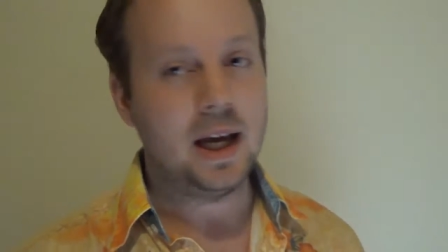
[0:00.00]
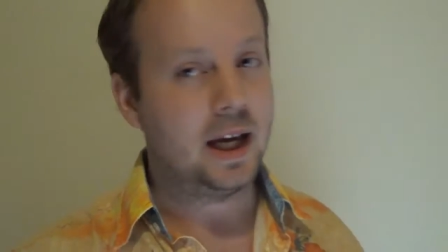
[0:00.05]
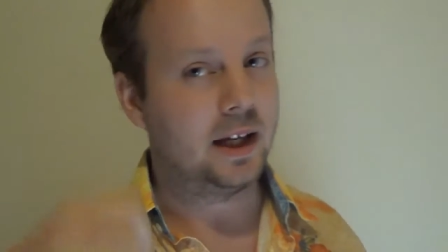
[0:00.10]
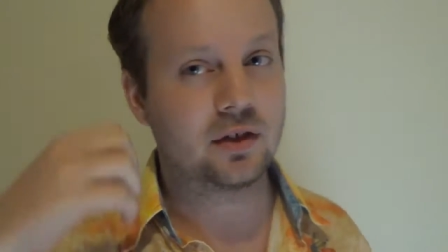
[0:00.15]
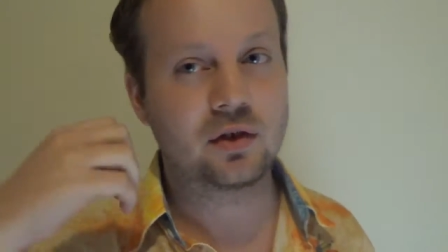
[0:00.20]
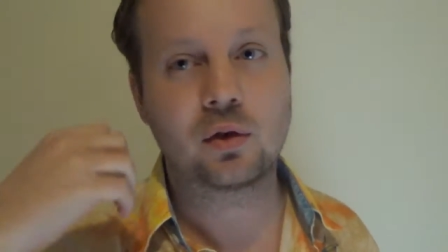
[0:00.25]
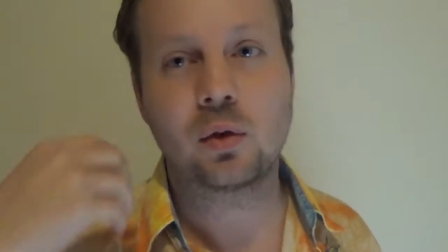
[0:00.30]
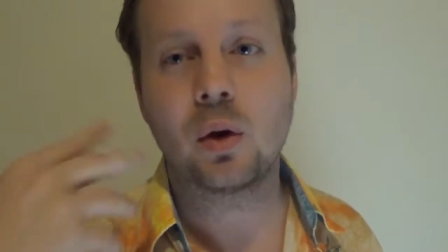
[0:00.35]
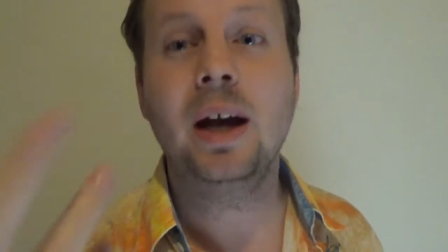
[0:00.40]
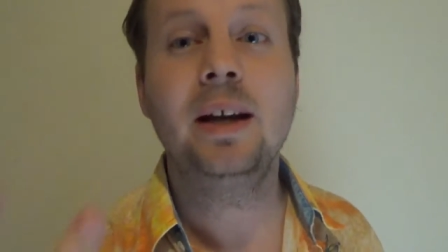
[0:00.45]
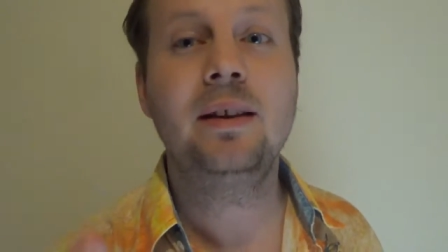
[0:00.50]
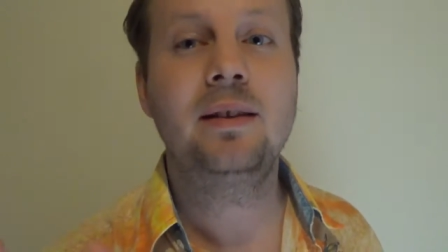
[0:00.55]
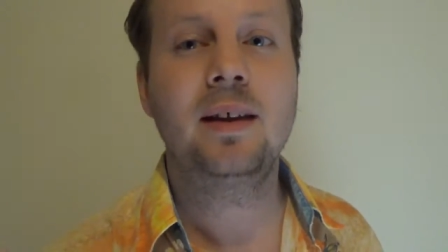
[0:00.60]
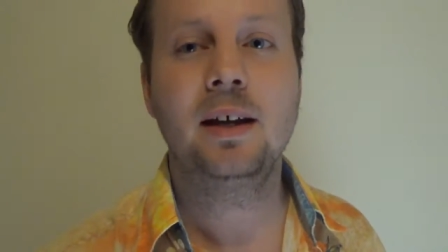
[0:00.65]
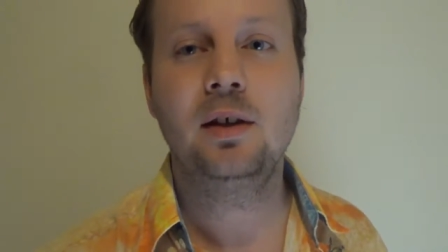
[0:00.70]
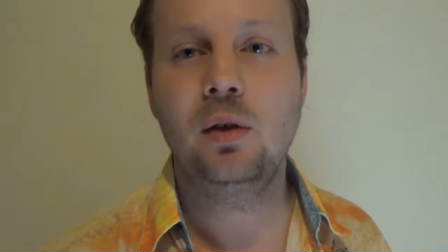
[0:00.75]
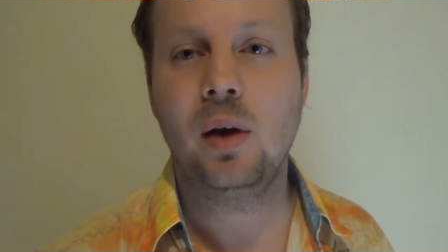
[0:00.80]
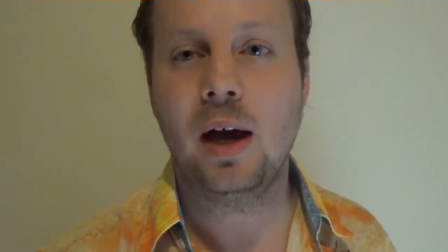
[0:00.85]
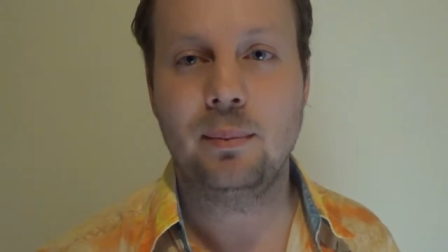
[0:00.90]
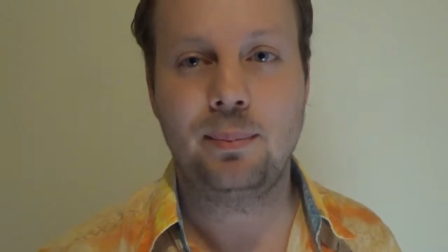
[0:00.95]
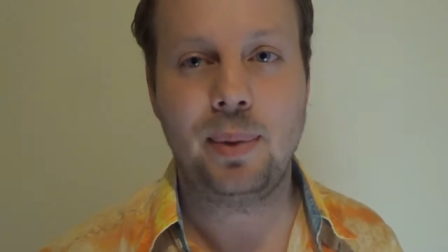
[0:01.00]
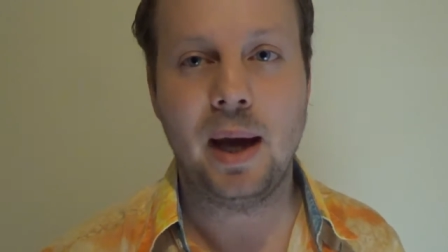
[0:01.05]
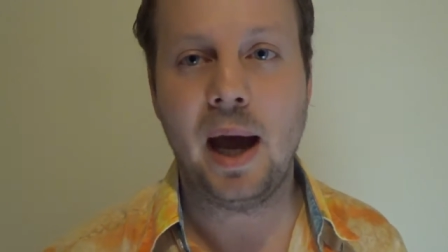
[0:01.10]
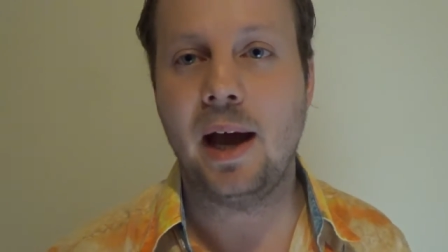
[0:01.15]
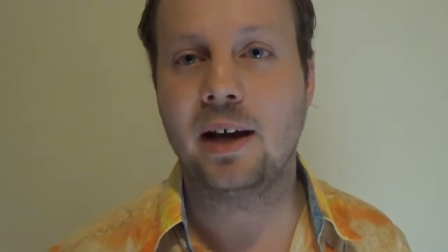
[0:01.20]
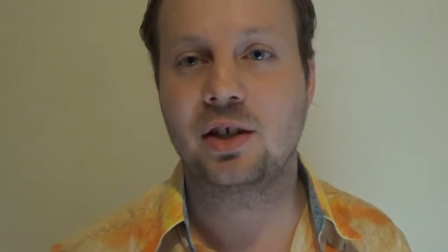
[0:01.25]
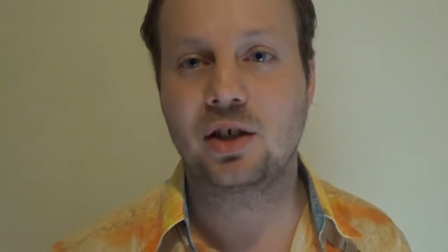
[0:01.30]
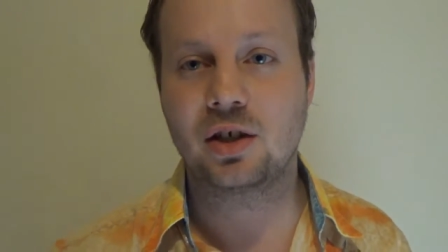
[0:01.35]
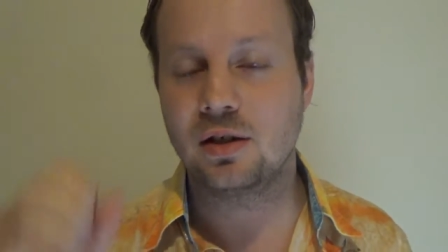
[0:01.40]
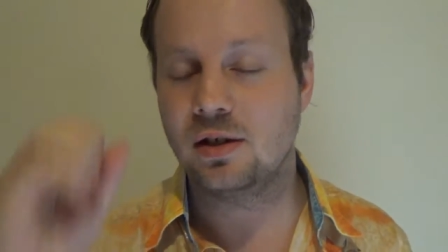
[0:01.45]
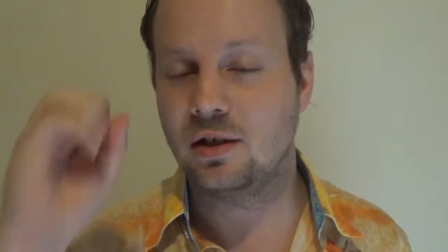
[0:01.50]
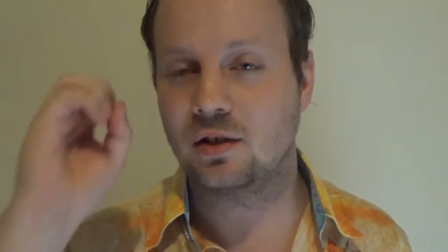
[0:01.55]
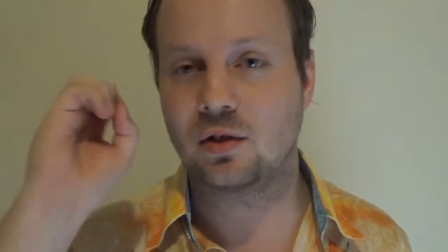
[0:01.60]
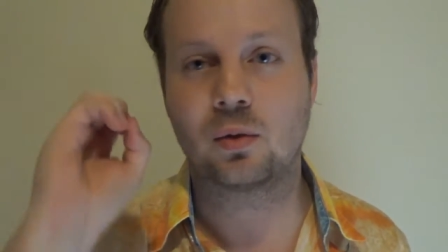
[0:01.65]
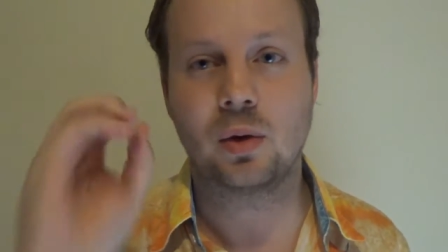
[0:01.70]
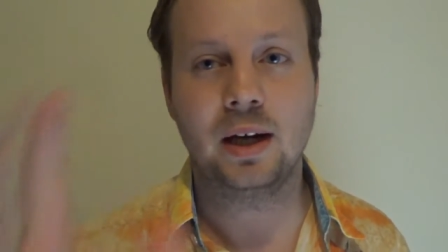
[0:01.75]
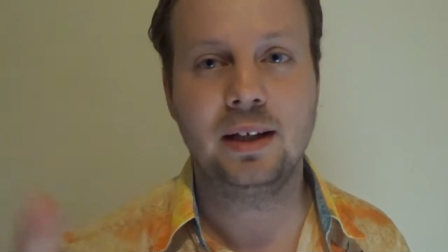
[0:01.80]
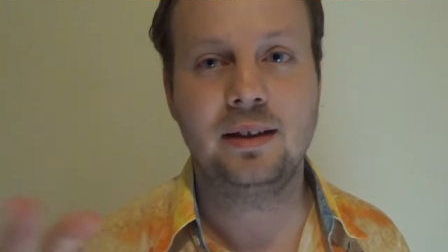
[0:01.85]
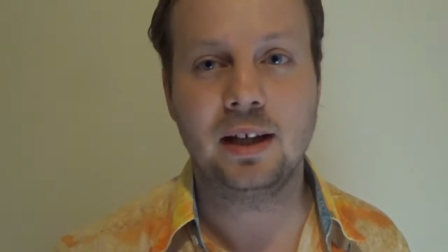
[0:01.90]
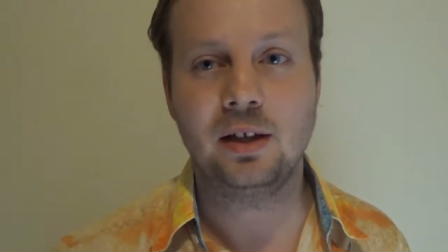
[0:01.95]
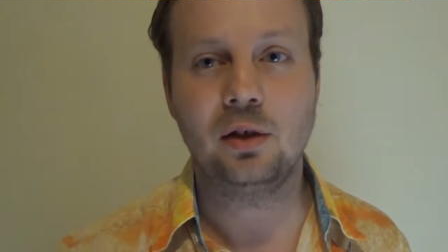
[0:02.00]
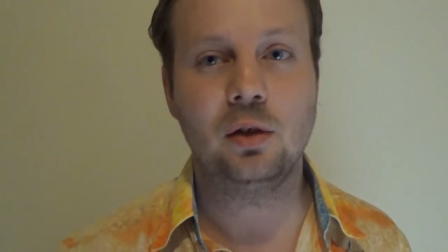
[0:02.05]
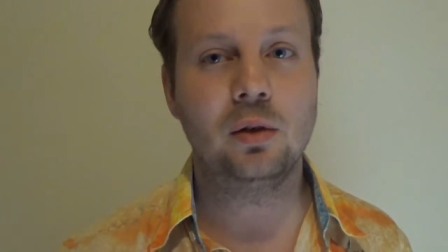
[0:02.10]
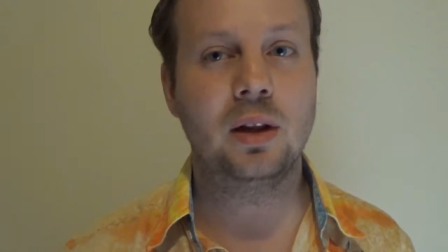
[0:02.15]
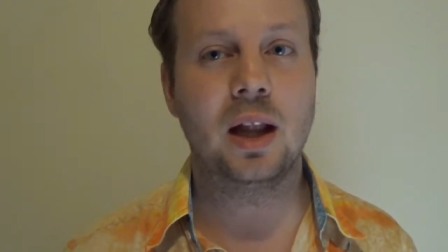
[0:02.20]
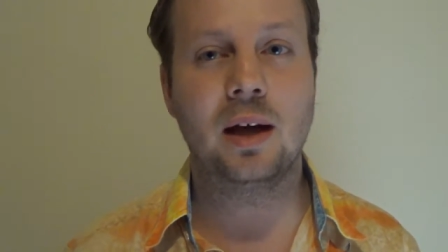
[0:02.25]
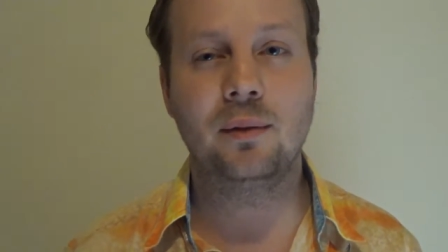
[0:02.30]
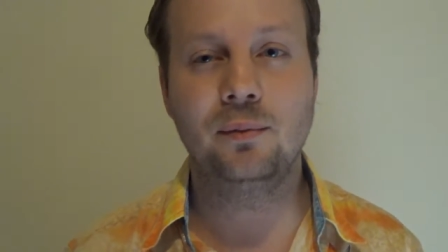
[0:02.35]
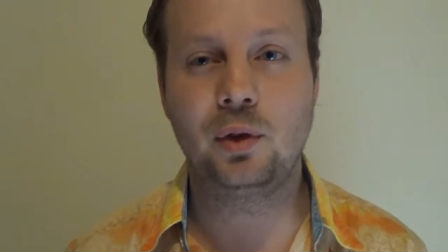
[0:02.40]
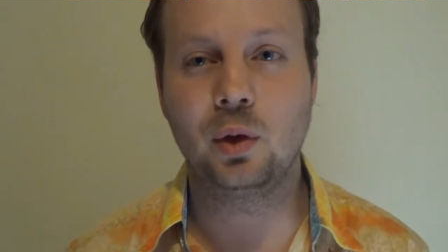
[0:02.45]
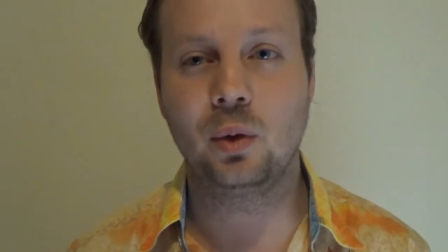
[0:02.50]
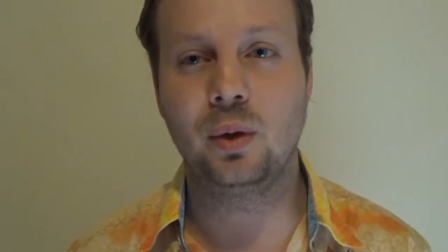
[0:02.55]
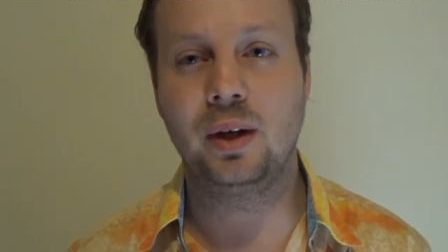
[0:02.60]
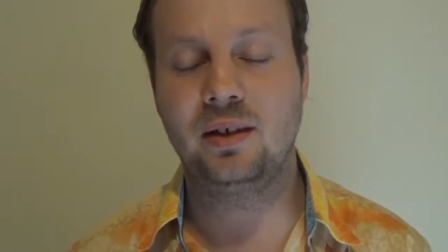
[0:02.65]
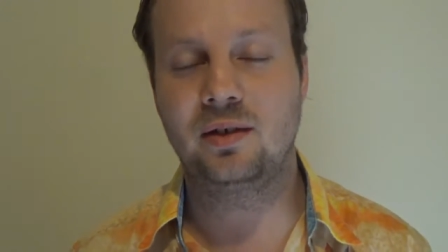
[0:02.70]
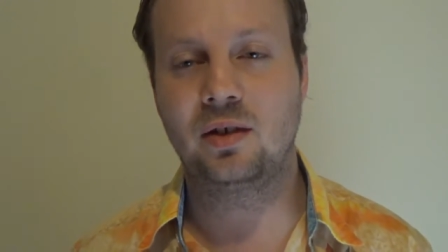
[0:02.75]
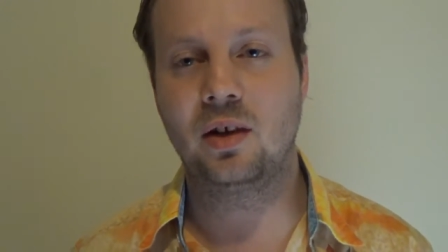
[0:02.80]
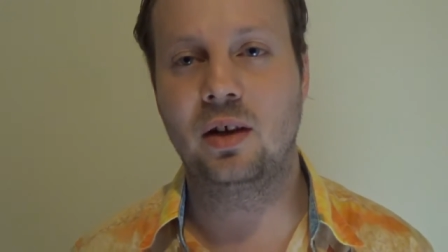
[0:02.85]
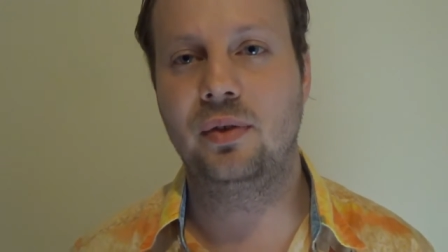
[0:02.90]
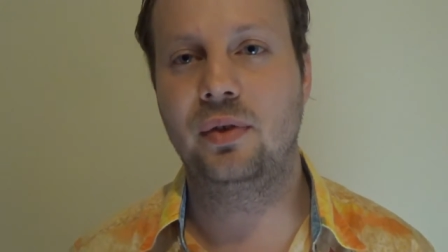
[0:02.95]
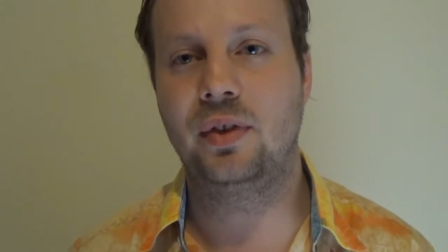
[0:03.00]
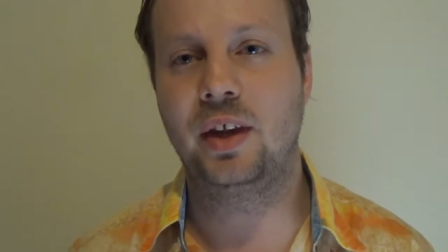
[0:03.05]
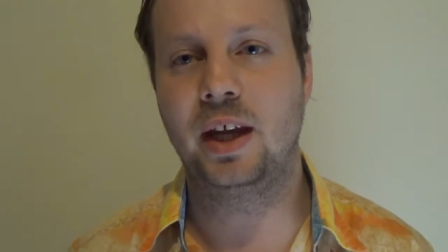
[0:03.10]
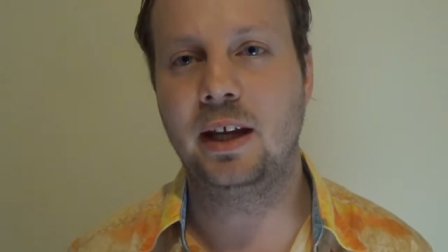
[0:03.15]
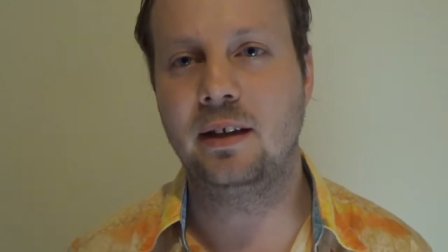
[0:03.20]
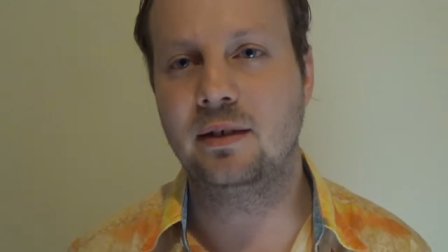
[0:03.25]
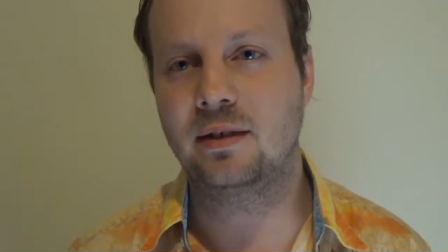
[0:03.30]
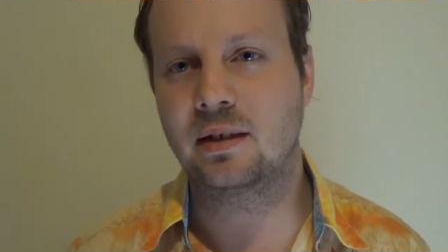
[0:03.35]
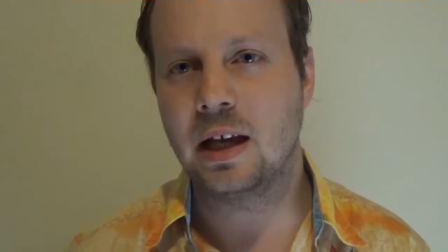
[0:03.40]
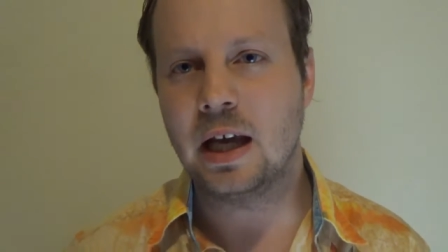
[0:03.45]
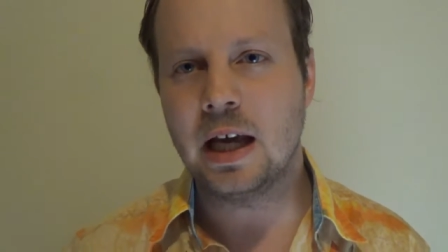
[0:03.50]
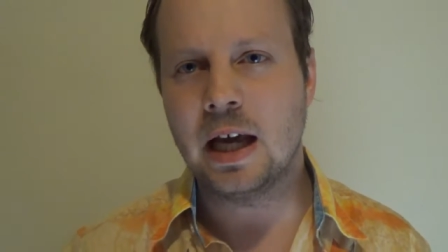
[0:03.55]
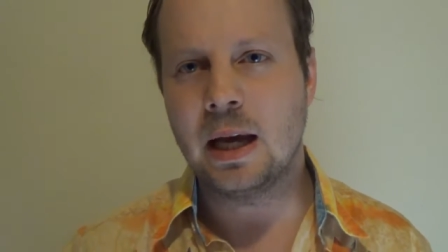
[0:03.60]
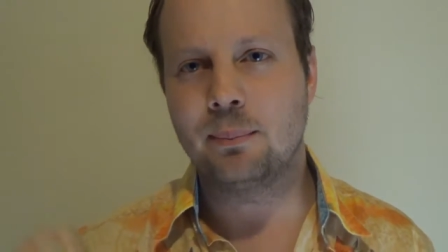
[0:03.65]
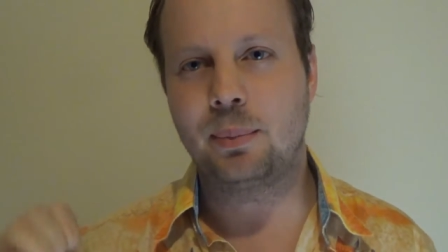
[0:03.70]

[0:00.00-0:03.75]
it's great that you have passion, it's great that you love doing certain things,